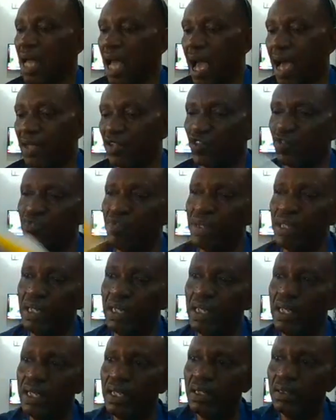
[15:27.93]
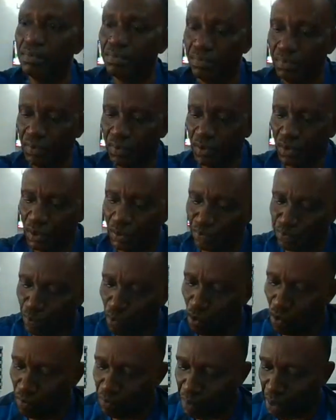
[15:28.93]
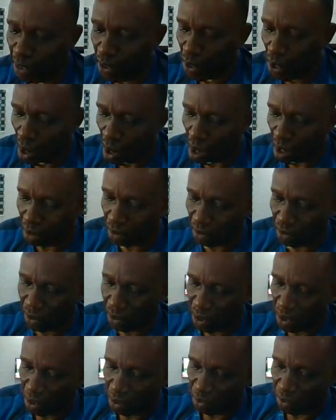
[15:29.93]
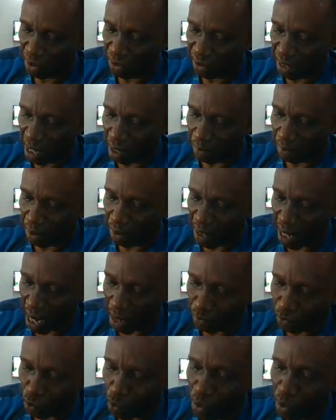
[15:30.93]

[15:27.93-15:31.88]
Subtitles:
as meaning proof beyond reasonable doubt.